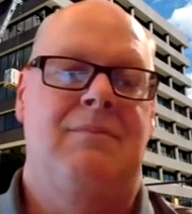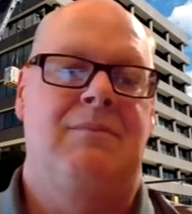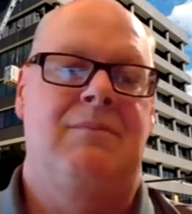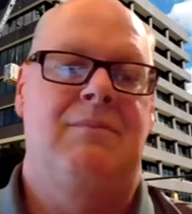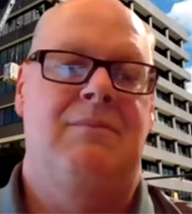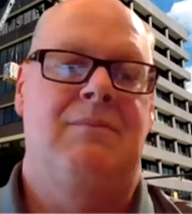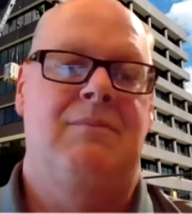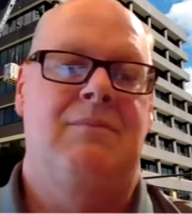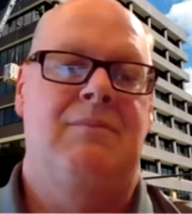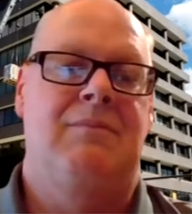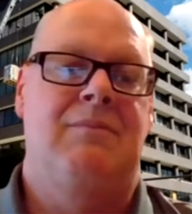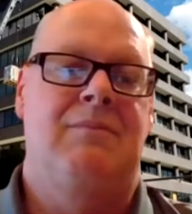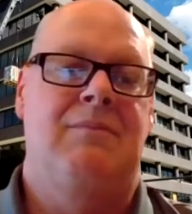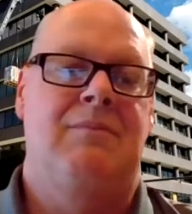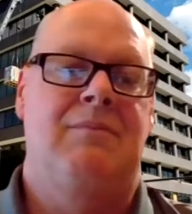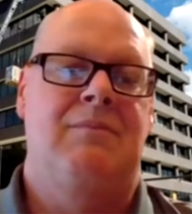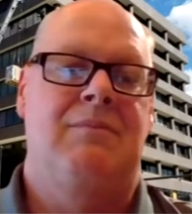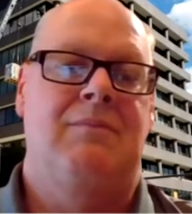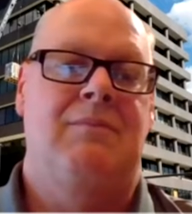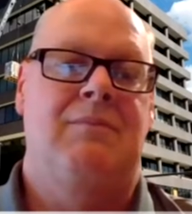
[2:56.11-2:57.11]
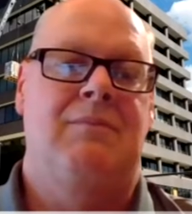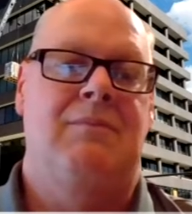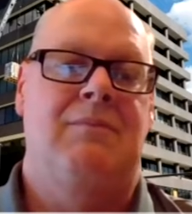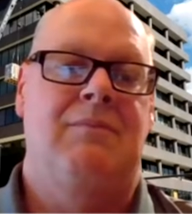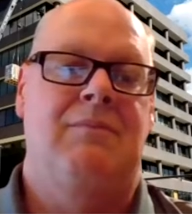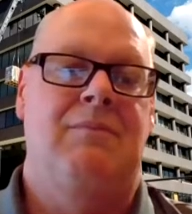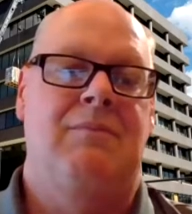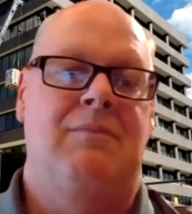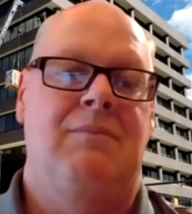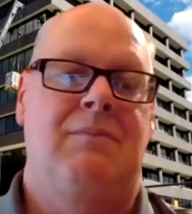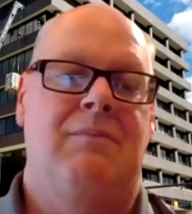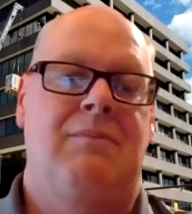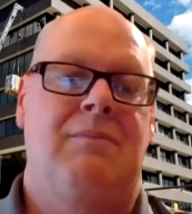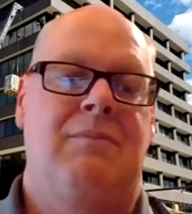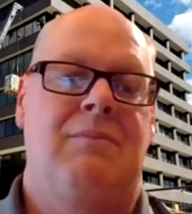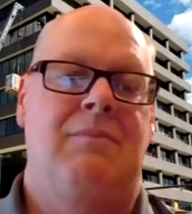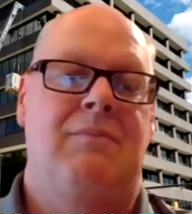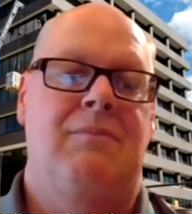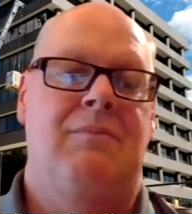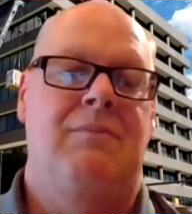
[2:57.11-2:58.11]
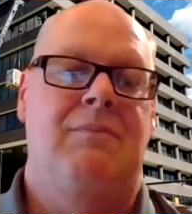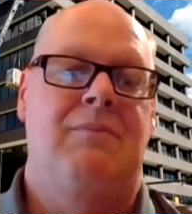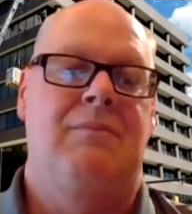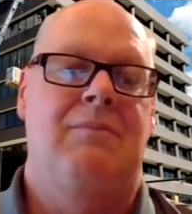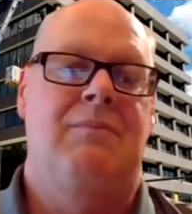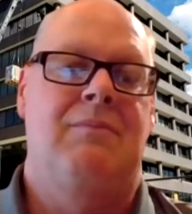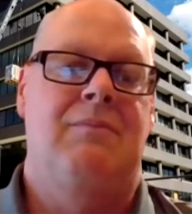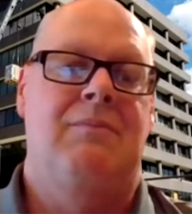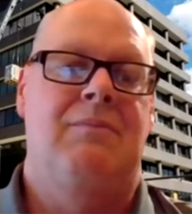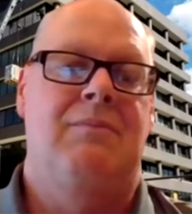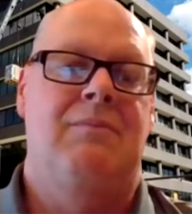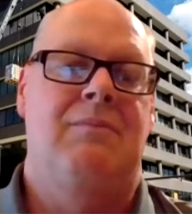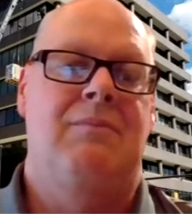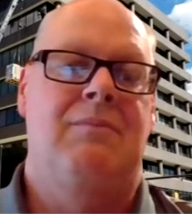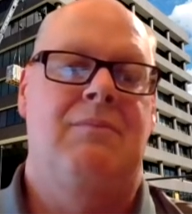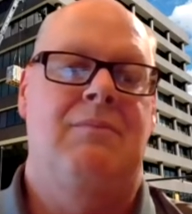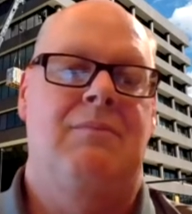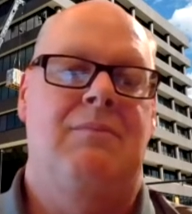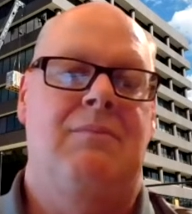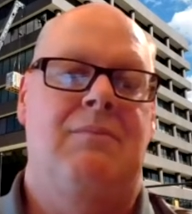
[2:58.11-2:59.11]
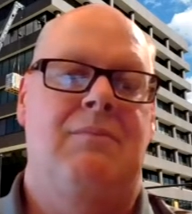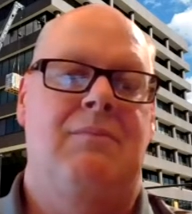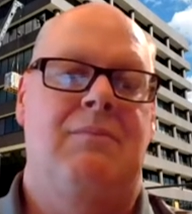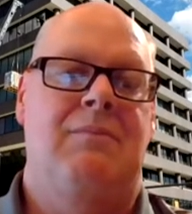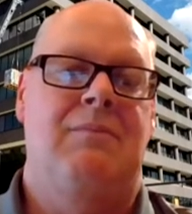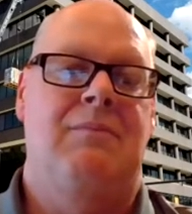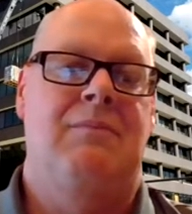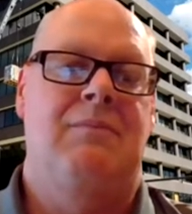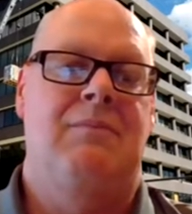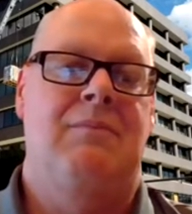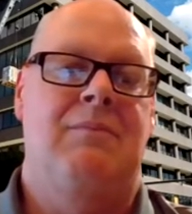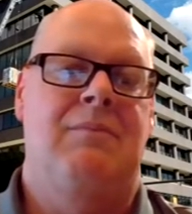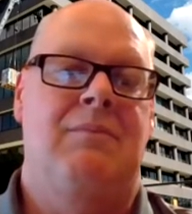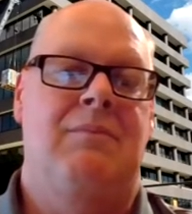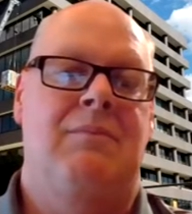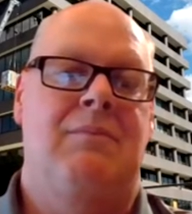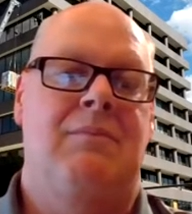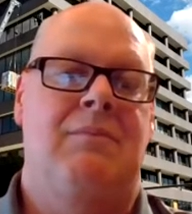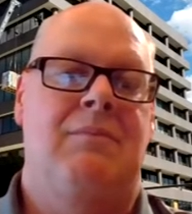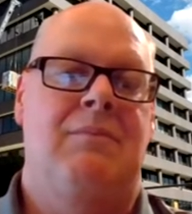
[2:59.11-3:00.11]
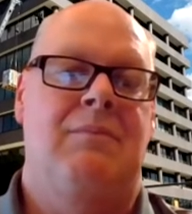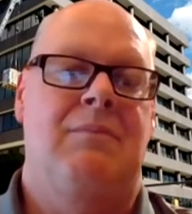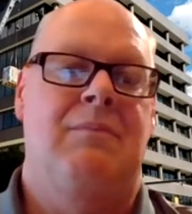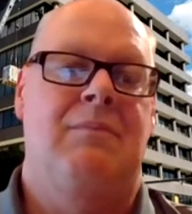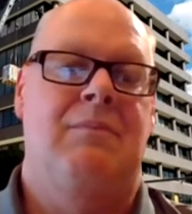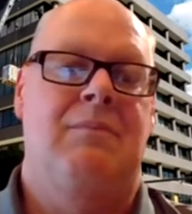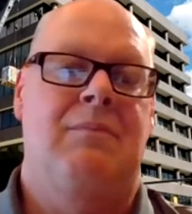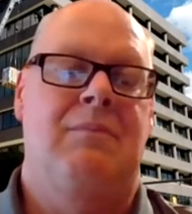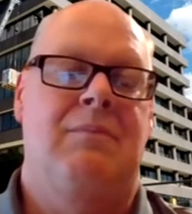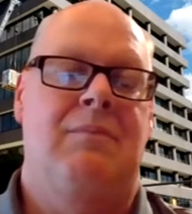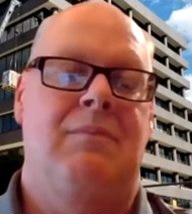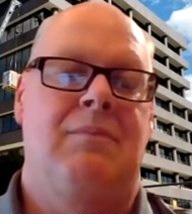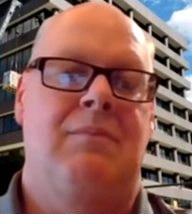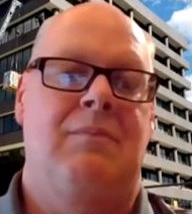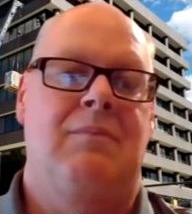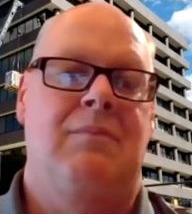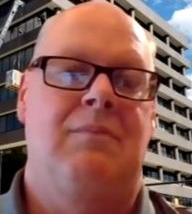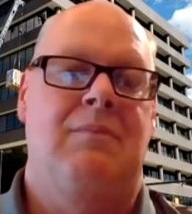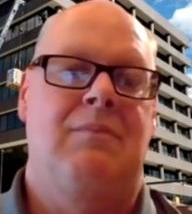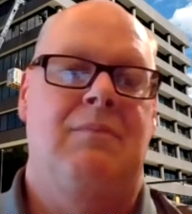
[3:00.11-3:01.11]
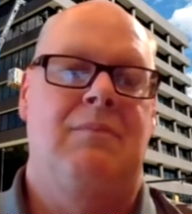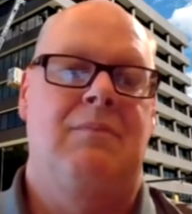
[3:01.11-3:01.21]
(silent)